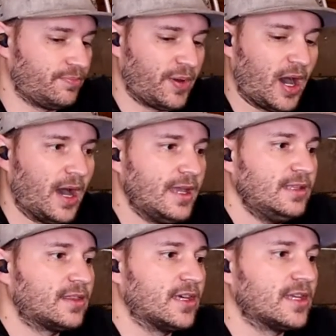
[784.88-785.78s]

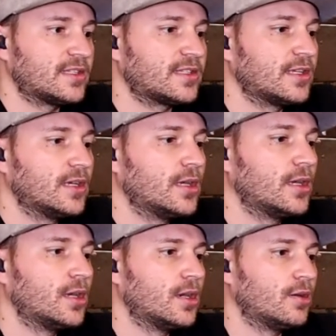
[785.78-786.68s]
behind this,
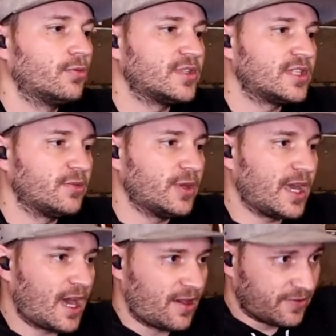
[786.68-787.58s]
we see we
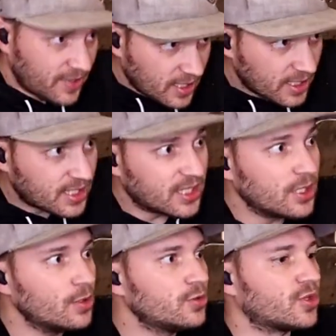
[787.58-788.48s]
have
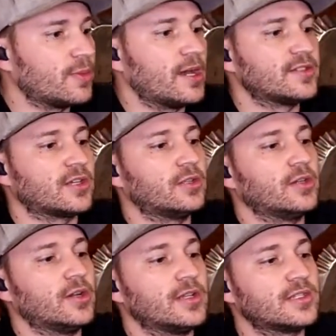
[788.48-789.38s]
huge amounts of
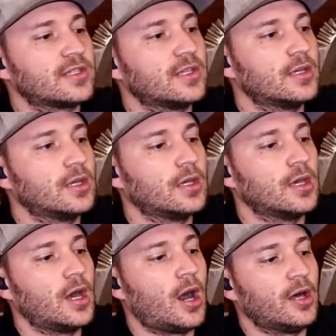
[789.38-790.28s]
clearance
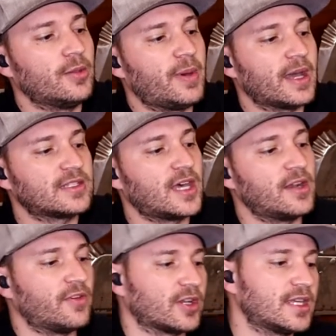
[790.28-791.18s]
on the back side
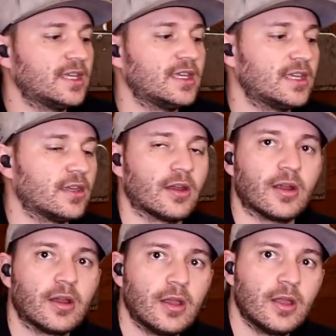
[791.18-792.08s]
of our key here.
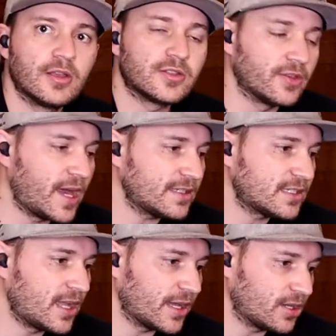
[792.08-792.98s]
So that's
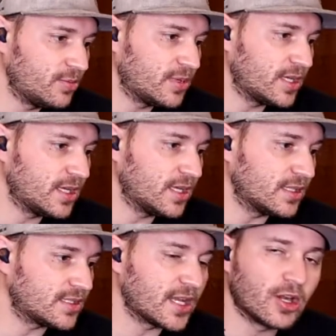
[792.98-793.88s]
not going to
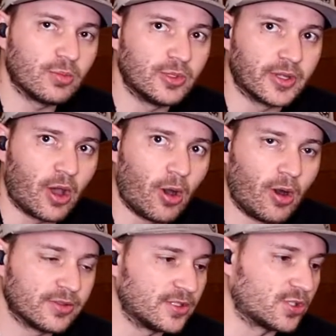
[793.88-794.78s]
be terrible at
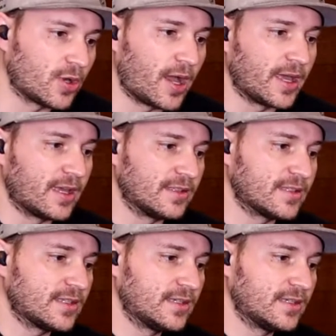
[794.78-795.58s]
all to try and...